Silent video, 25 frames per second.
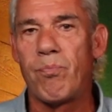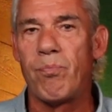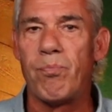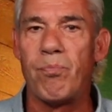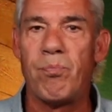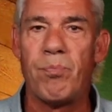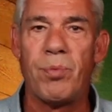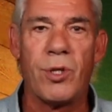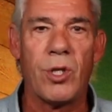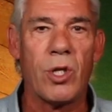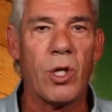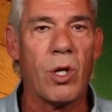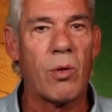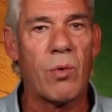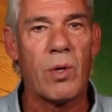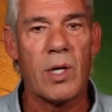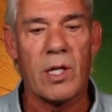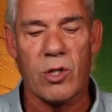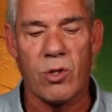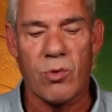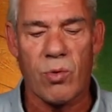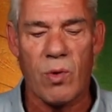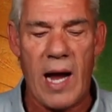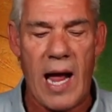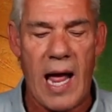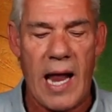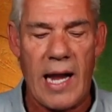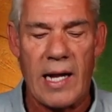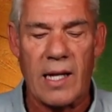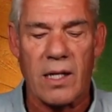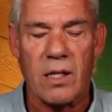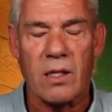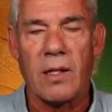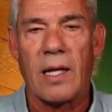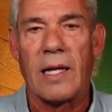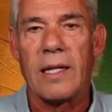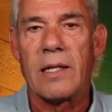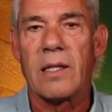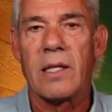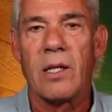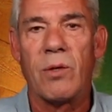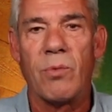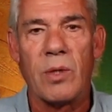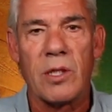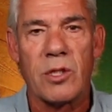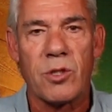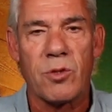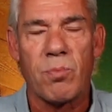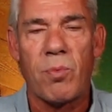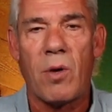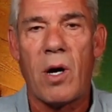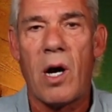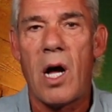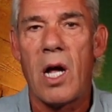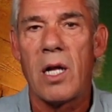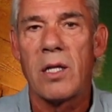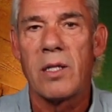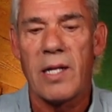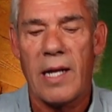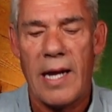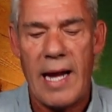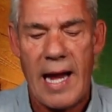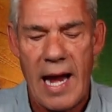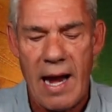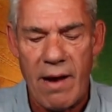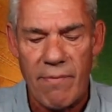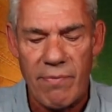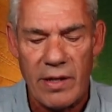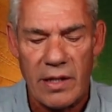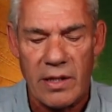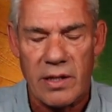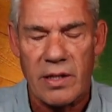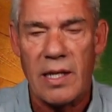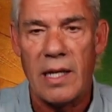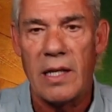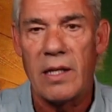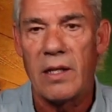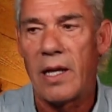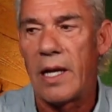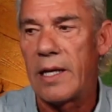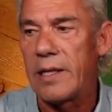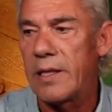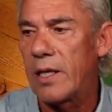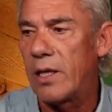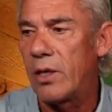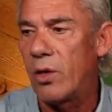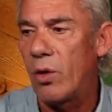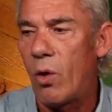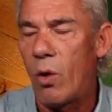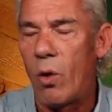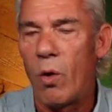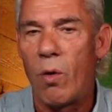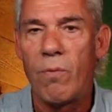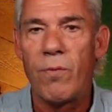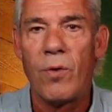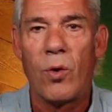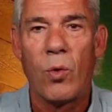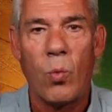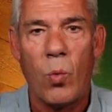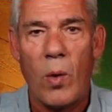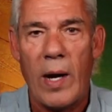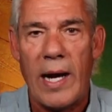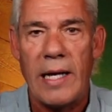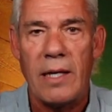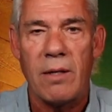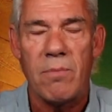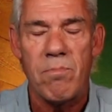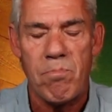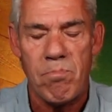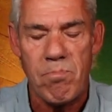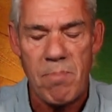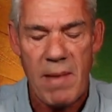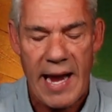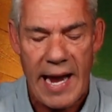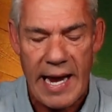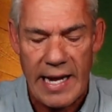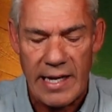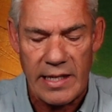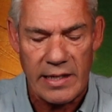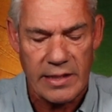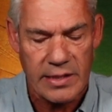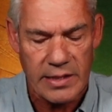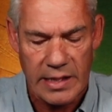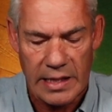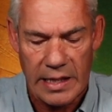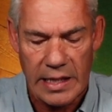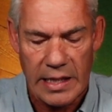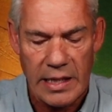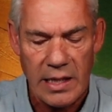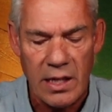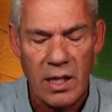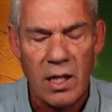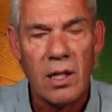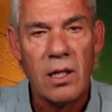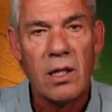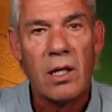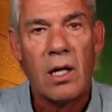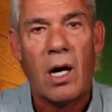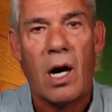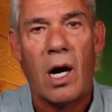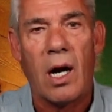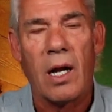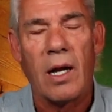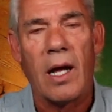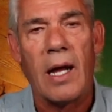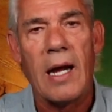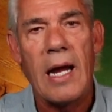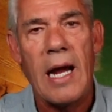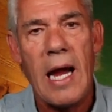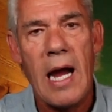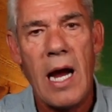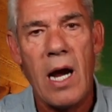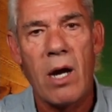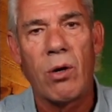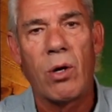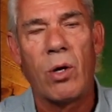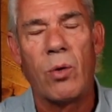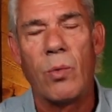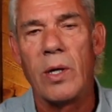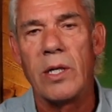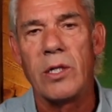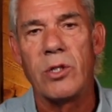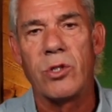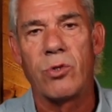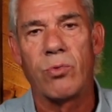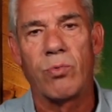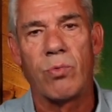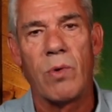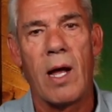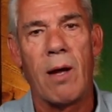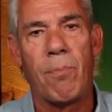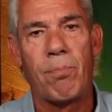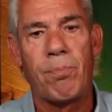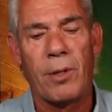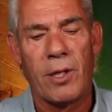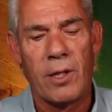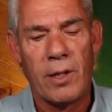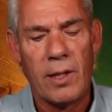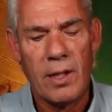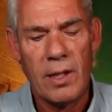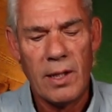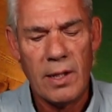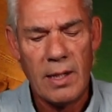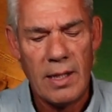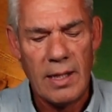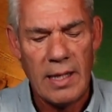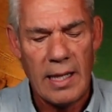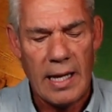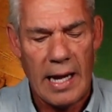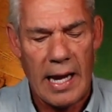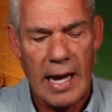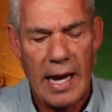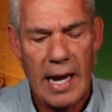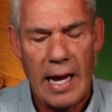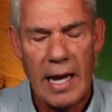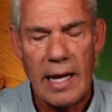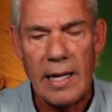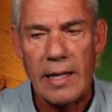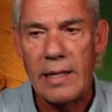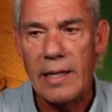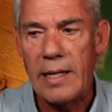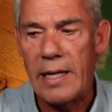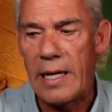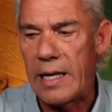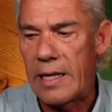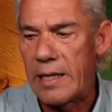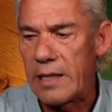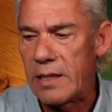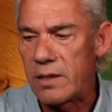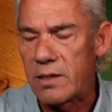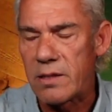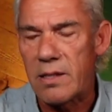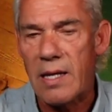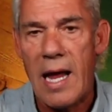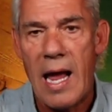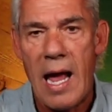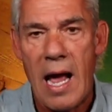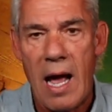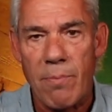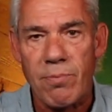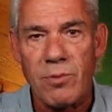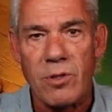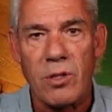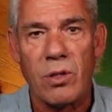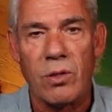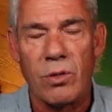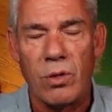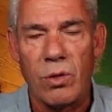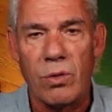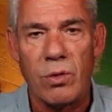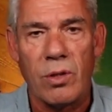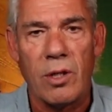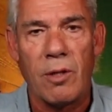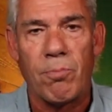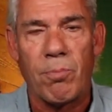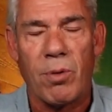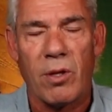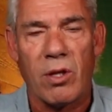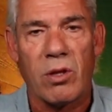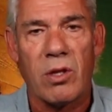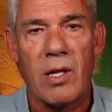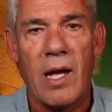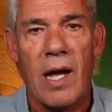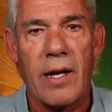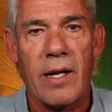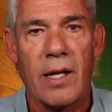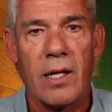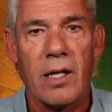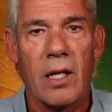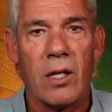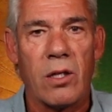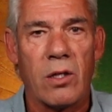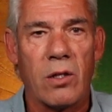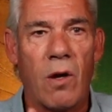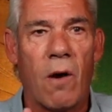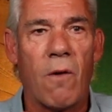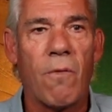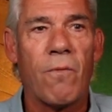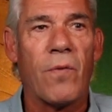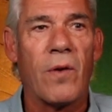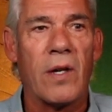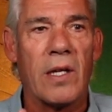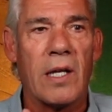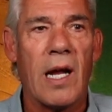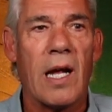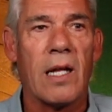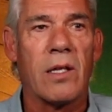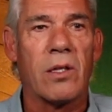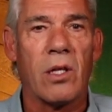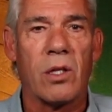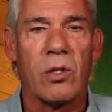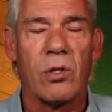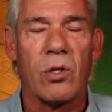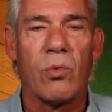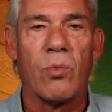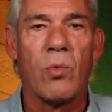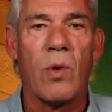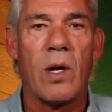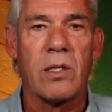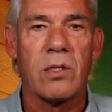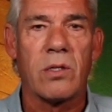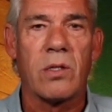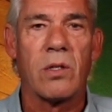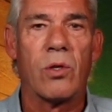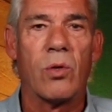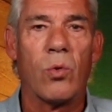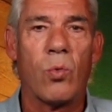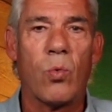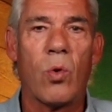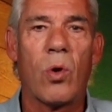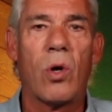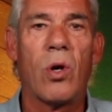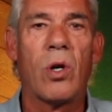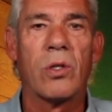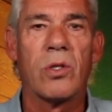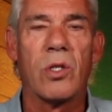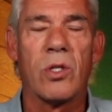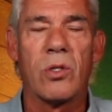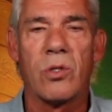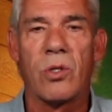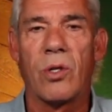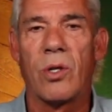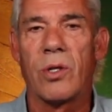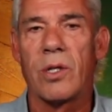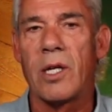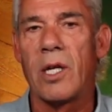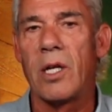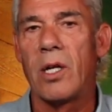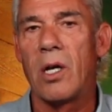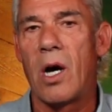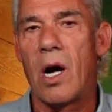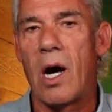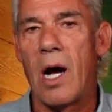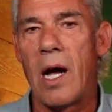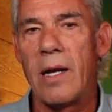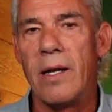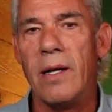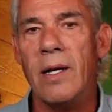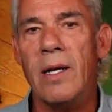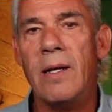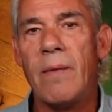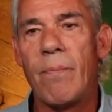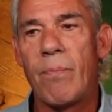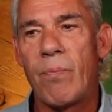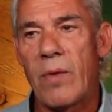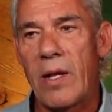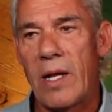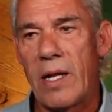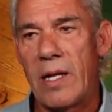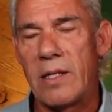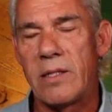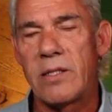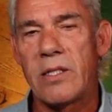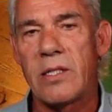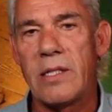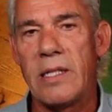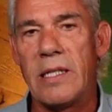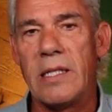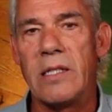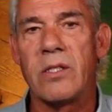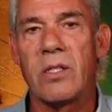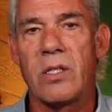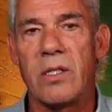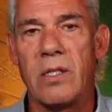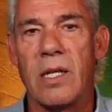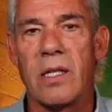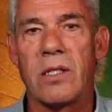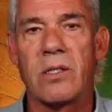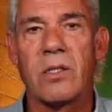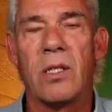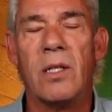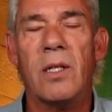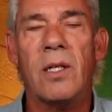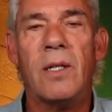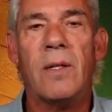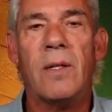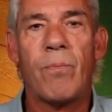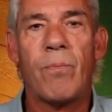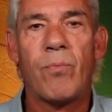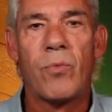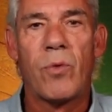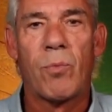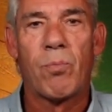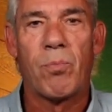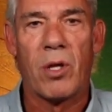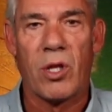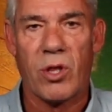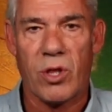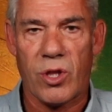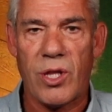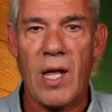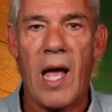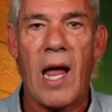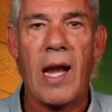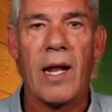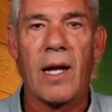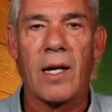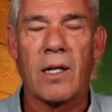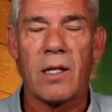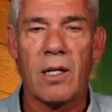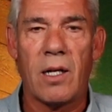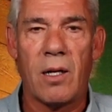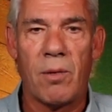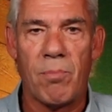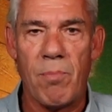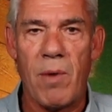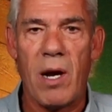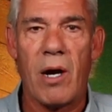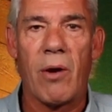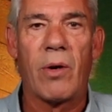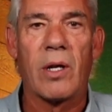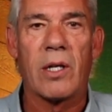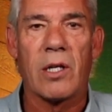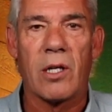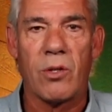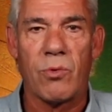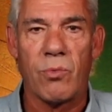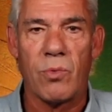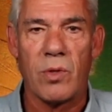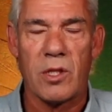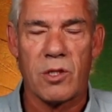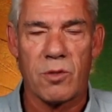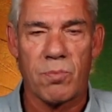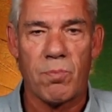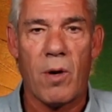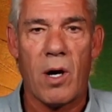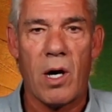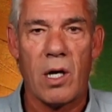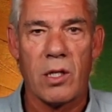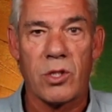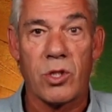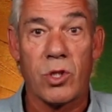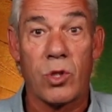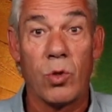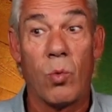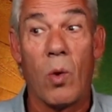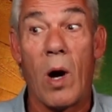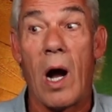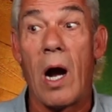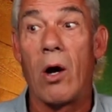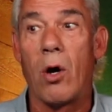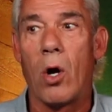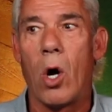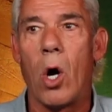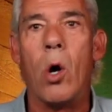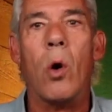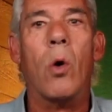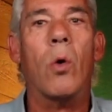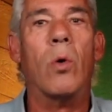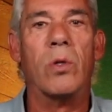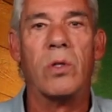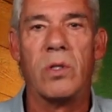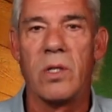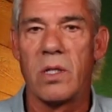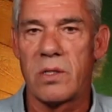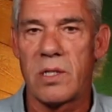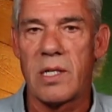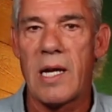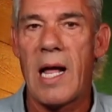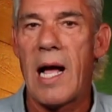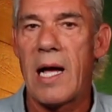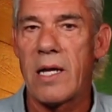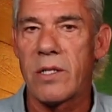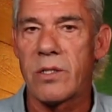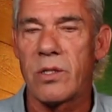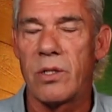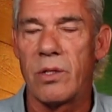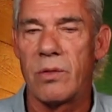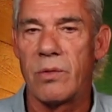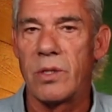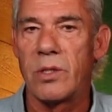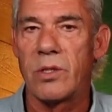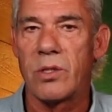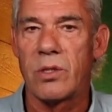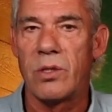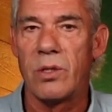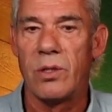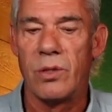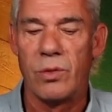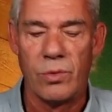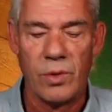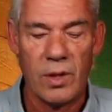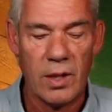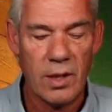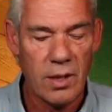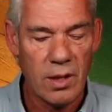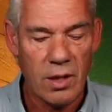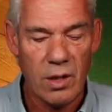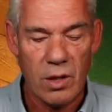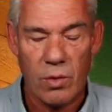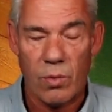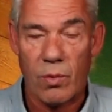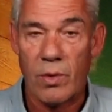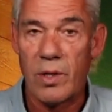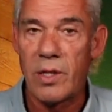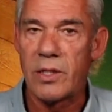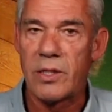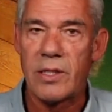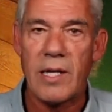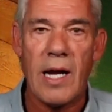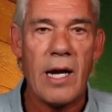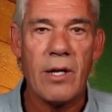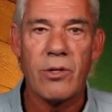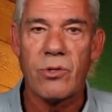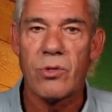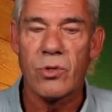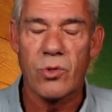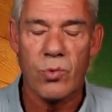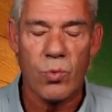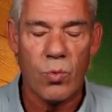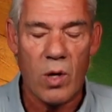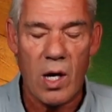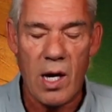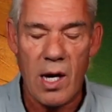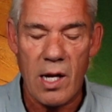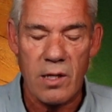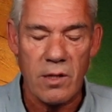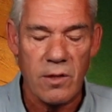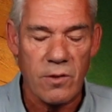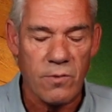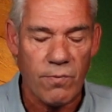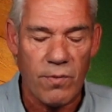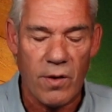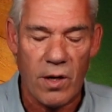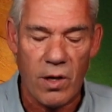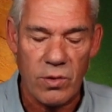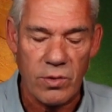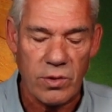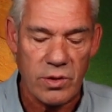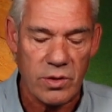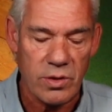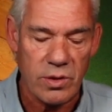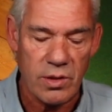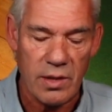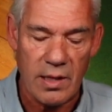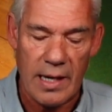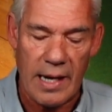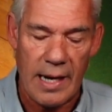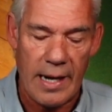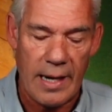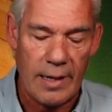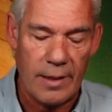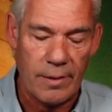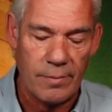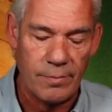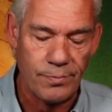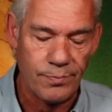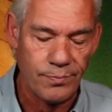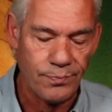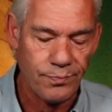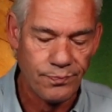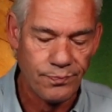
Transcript: bureaucratic, like they respond to everything like an overweight manatee on a heroin drip. And it is absolutely pathetic. And don't forget that the rest of the world is looking on and sees this pathetic American response to our own disaster as too. We're in dangerous waters, folks. For